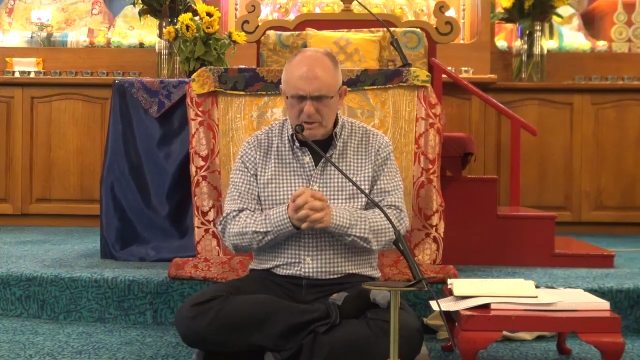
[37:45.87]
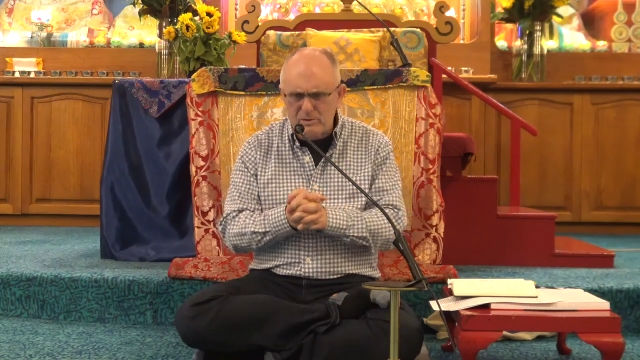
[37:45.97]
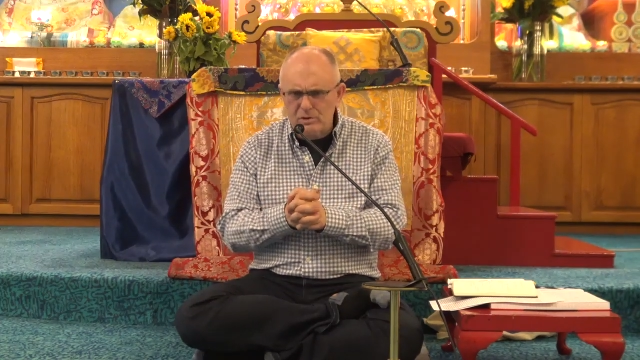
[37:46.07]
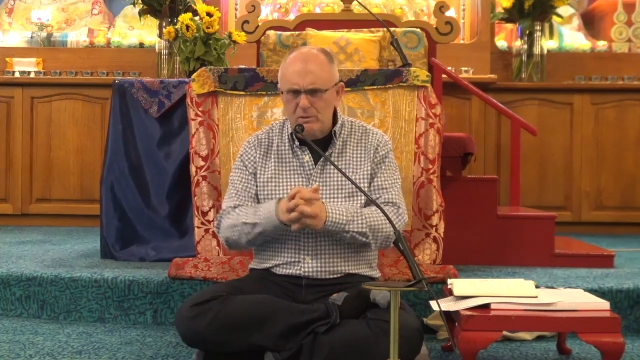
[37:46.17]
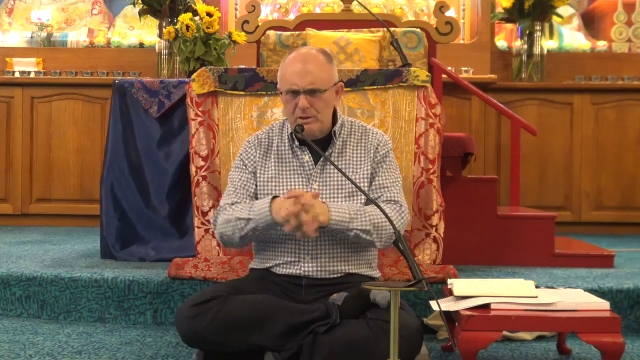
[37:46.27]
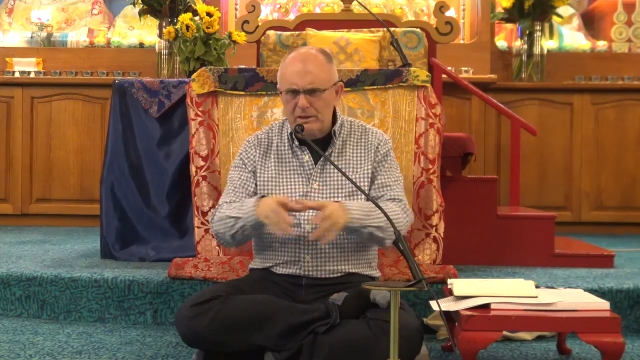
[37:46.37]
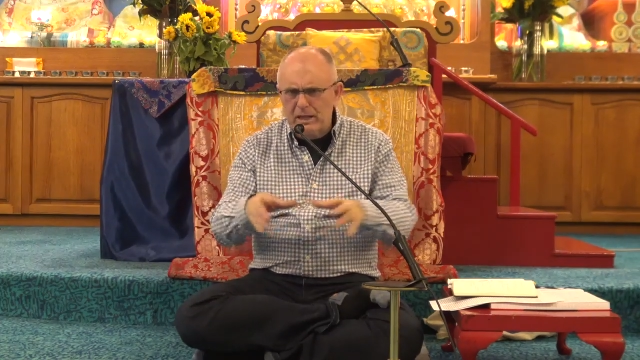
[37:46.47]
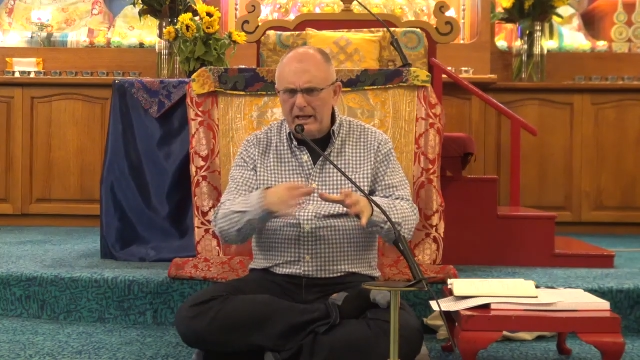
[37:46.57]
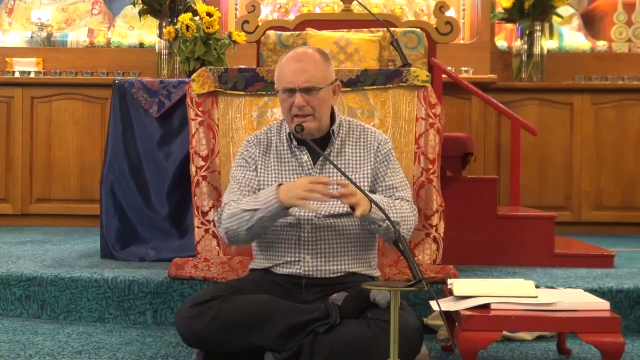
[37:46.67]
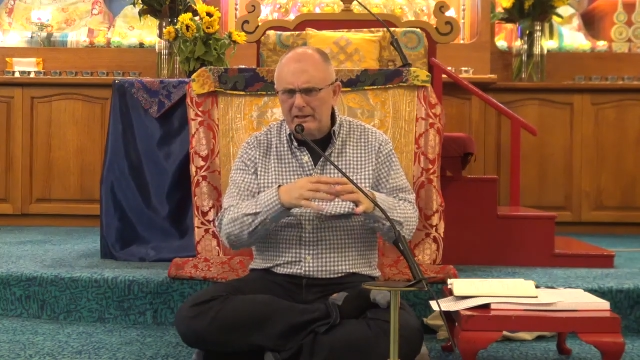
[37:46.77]
So we can
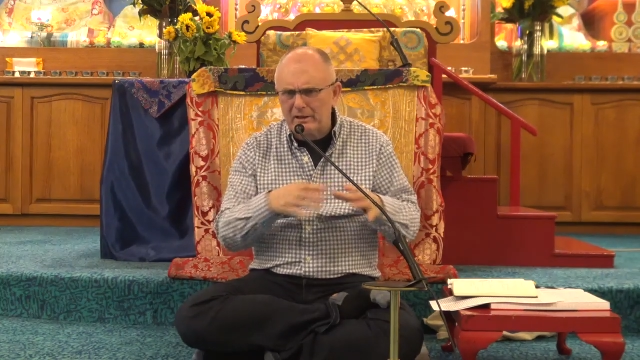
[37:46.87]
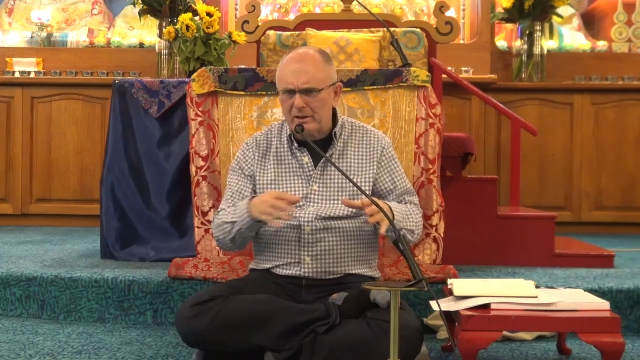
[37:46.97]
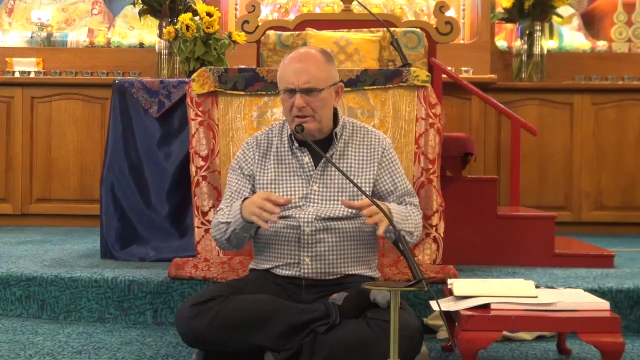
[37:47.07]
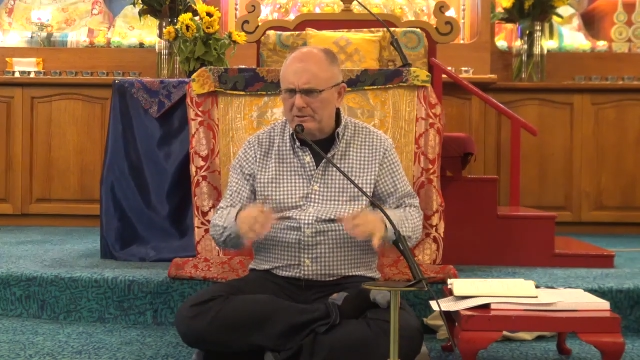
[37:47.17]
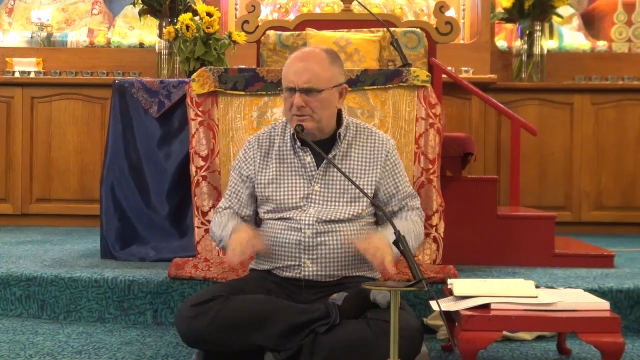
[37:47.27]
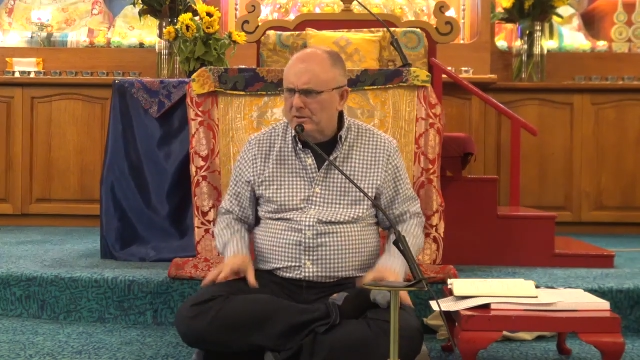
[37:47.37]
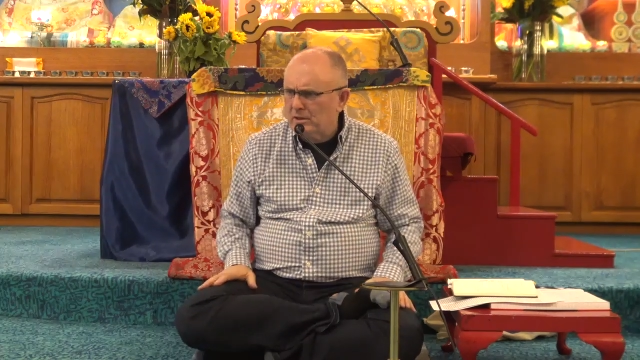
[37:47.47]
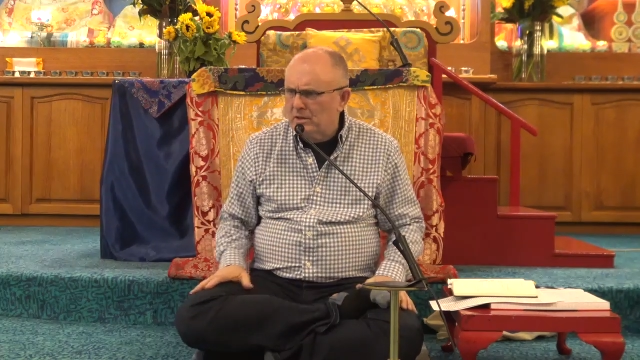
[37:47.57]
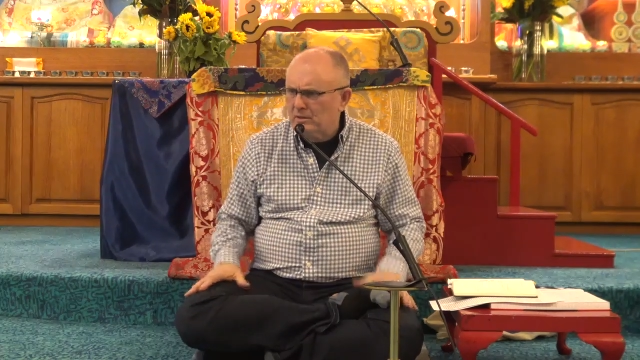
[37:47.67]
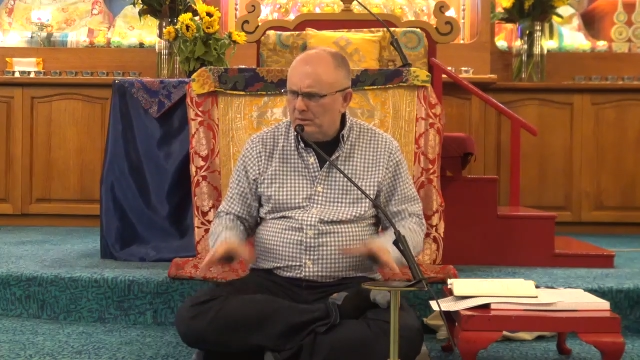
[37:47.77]
analyze
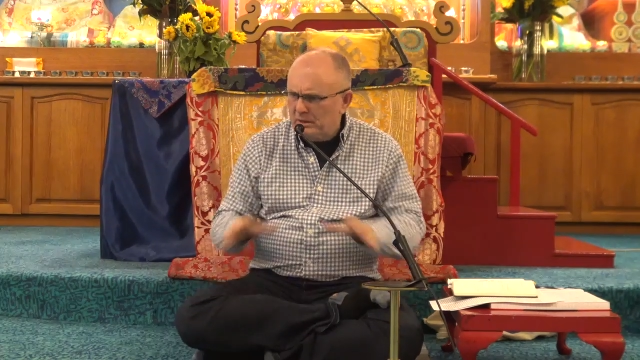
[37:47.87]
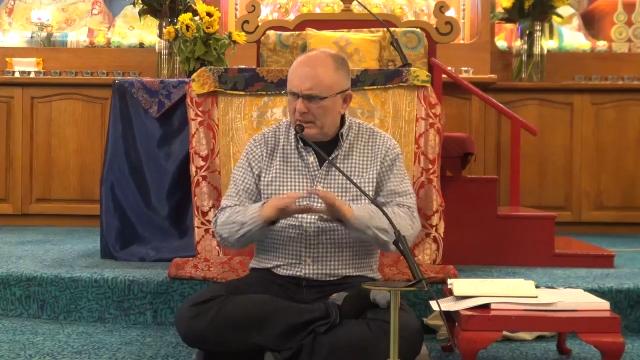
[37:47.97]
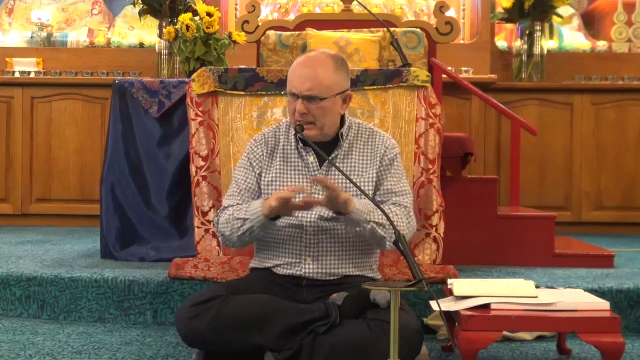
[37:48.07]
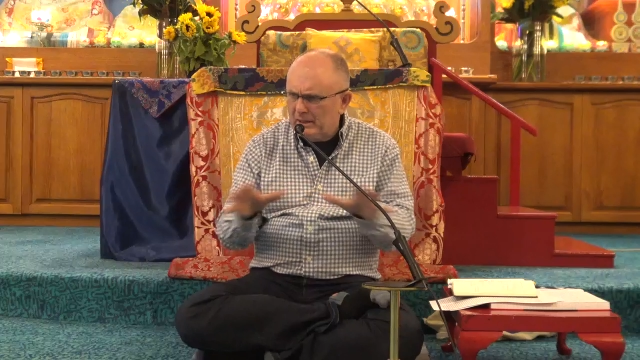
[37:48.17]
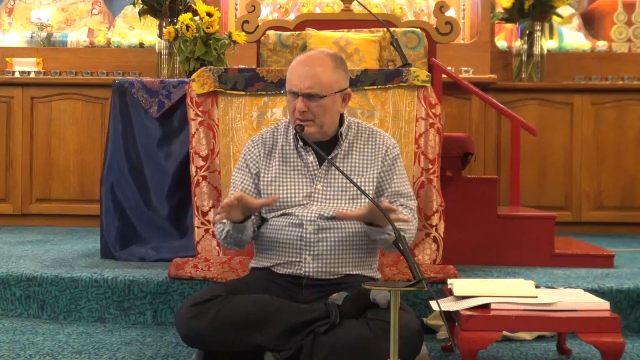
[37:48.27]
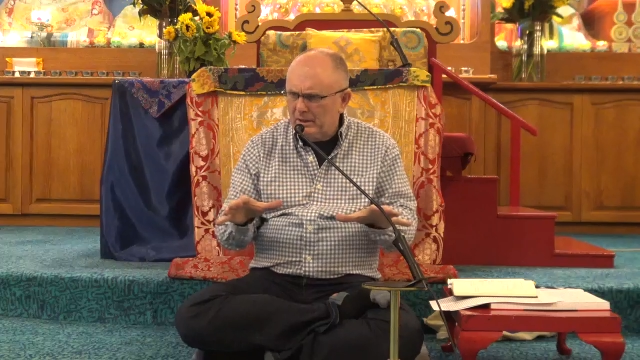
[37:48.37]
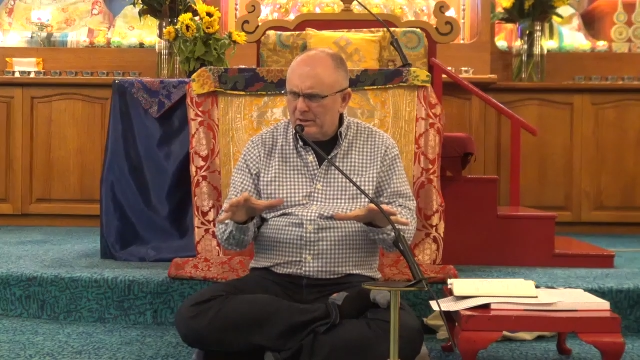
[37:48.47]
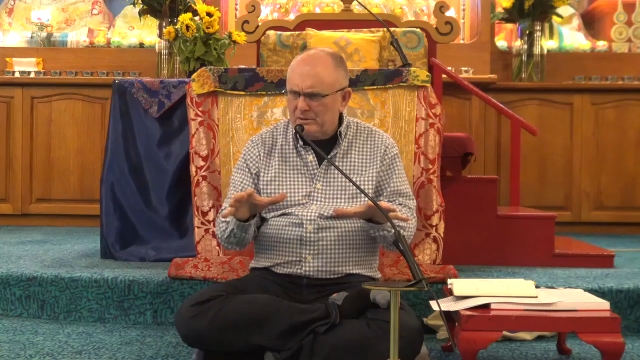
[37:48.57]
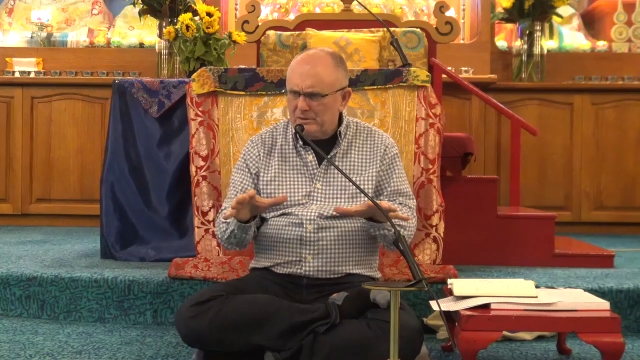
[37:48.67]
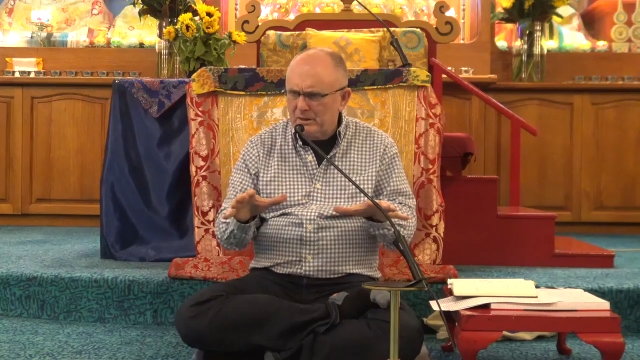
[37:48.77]

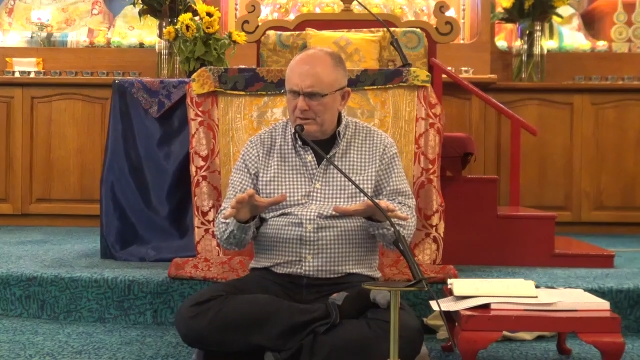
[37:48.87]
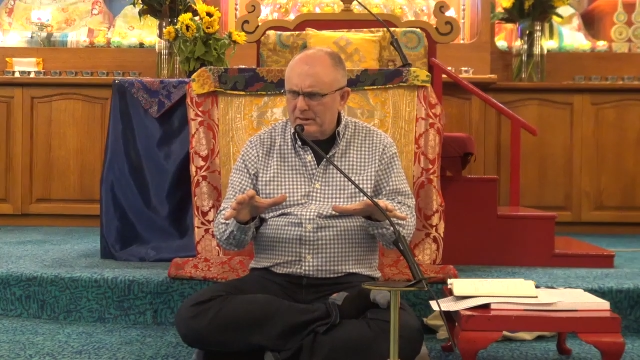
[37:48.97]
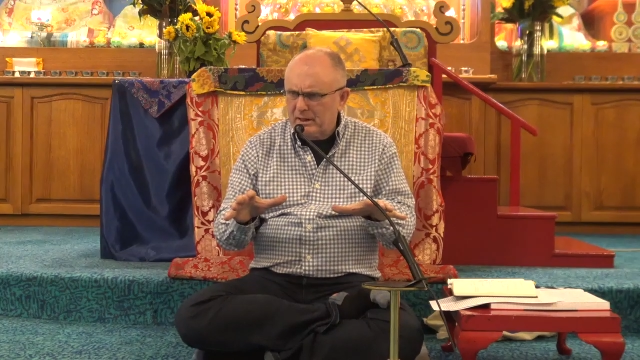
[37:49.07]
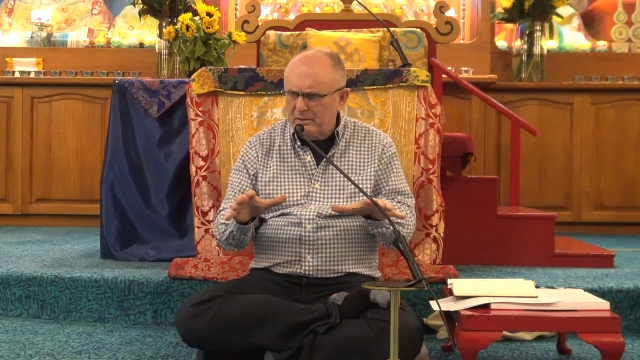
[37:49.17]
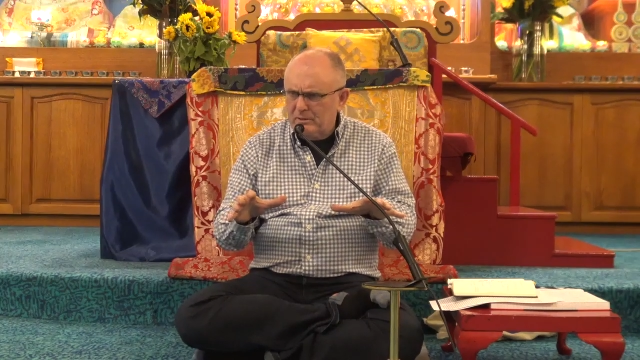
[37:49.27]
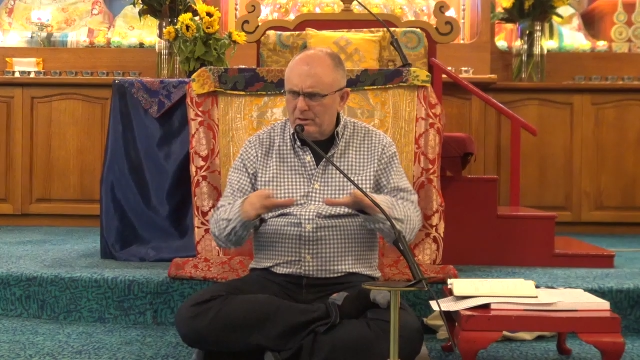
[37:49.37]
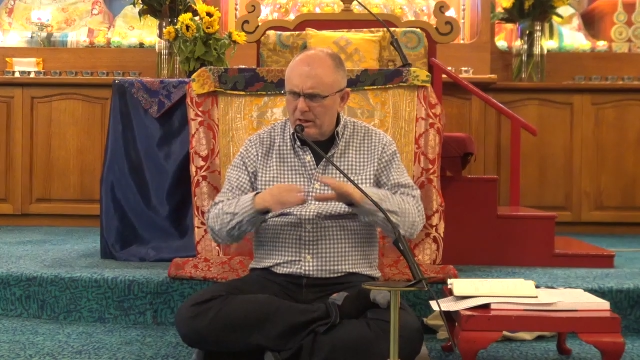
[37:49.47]
like that